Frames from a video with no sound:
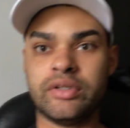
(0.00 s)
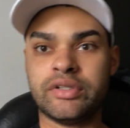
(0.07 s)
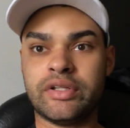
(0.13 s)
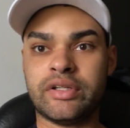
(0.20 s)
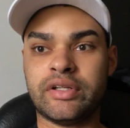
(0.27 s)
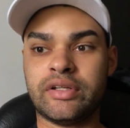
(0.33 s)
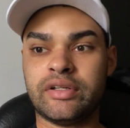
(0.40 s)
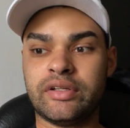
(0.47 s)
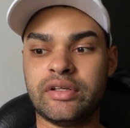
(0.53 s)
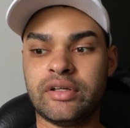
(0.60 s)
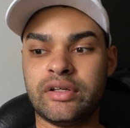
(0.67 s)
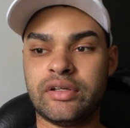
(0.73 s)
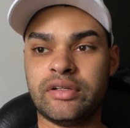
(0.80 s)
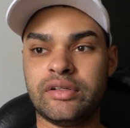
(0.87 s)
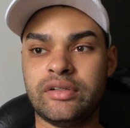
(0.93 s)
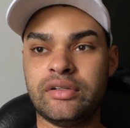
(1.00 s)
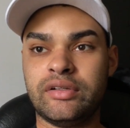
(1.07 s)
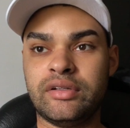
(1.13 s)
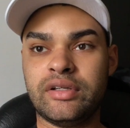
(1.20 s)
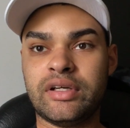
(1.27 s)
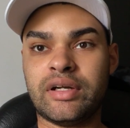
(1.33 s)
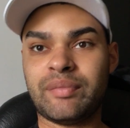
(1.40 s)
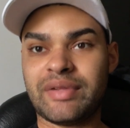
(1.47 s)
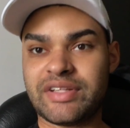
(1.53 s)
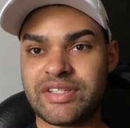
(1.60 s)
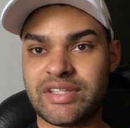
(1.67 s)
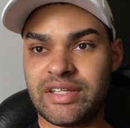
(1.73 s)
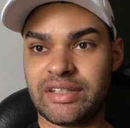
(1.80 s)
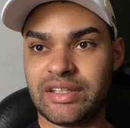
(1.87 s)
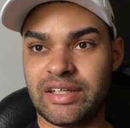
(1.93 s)
And then and I'm not
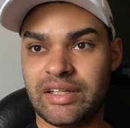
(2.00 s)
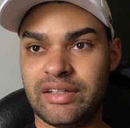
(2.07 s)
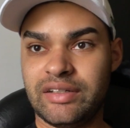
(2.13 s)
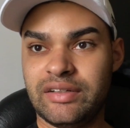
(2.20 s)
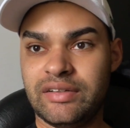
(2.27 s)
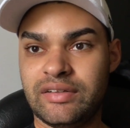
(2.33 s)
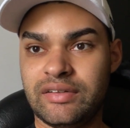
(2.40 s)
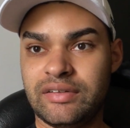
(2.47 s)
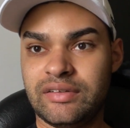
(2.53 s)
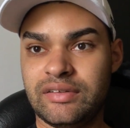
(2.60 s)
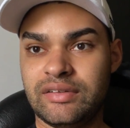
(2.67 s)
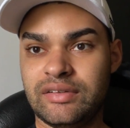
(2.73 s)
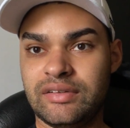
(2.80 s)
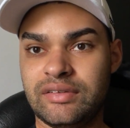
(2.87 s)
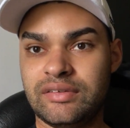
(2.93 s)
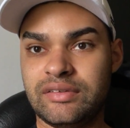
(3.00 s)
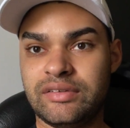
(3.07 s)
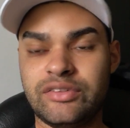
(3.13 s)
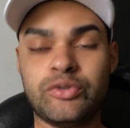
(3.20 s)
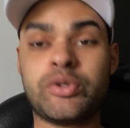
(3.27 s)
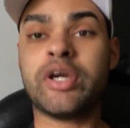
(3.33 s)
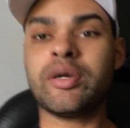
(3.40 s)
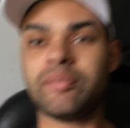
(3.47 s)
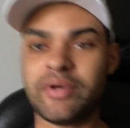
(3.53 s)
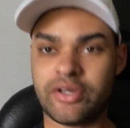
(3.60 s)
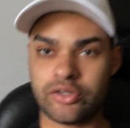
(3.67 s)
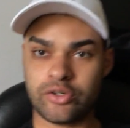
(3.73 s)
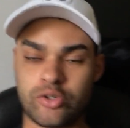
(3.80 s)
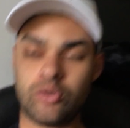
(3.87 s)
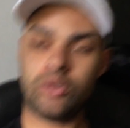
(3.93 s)
saying that you can't make
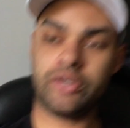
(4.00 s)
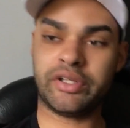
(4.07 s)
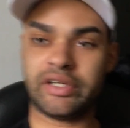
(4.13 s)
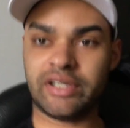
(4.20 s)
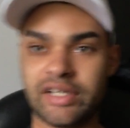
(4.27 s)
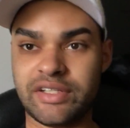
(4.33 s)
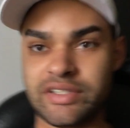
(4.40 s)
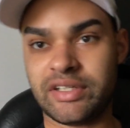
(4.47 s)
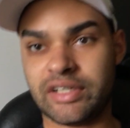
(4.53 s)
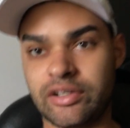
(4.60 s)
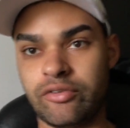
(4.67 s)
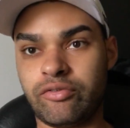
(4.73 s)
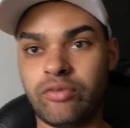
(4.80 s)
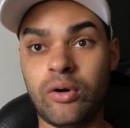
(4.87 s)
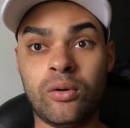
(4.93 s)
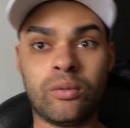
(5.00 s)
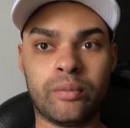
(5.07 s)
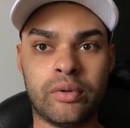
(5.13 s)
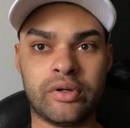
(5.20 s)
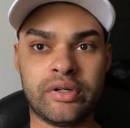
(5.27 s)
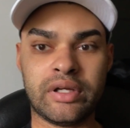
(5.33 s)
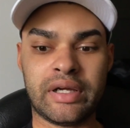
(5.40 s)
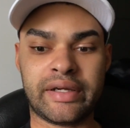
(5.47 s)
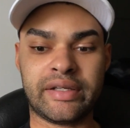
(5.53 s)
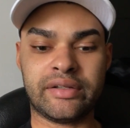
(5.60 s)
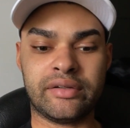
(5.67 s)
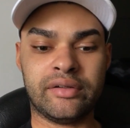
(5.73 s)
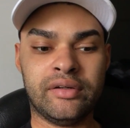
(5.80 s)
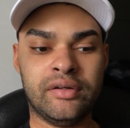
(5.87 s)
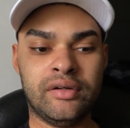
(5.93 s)
good quality content on a phone, but I
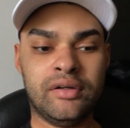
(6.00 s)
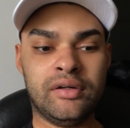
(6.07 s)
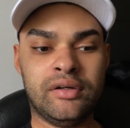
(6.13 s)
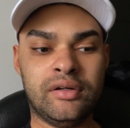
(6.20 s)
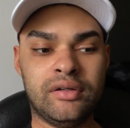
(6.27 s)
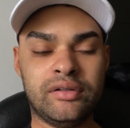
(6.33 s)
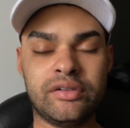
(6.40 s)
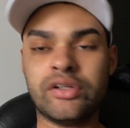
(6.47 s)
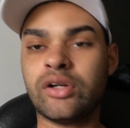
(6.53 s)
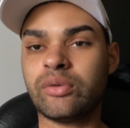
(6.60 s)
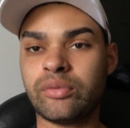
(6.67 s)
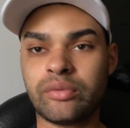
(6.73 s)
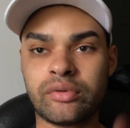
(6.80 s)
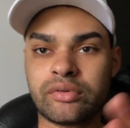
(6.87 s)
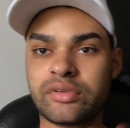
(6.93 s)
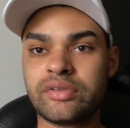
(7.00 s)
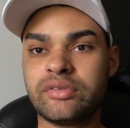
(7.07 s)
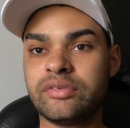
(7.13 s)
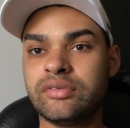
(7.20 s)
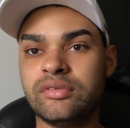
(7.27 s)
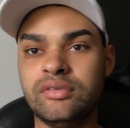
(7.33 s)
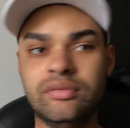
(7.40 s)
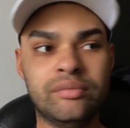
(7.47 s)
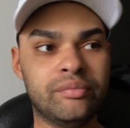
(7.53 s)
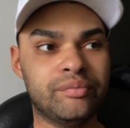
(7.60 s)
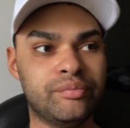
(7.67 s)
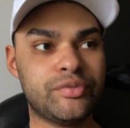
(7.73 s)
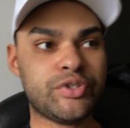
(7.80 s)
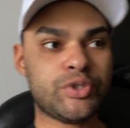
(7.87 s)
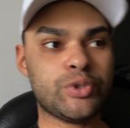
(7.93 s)
can you know
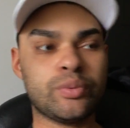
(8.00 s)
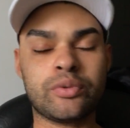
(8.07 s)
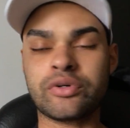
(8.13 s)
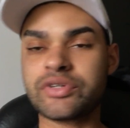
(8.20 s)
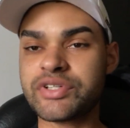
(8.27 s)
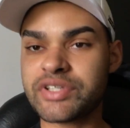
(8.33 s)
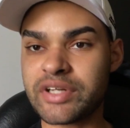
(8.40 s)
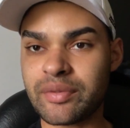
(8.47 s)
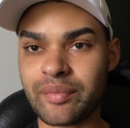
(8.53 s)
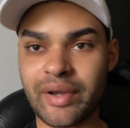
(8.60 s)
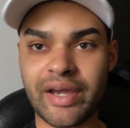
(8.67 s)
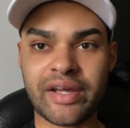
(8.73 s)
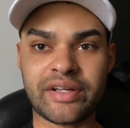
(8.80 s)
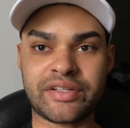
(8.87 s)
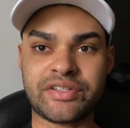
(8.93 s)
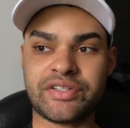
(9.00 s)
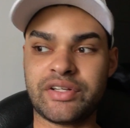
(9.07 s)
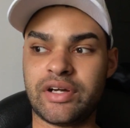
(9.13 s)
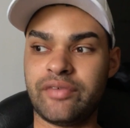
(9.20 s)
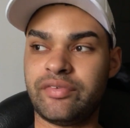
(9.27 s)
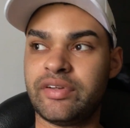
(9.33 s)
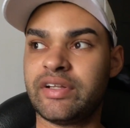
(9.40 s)
shoot more cinematic stuff.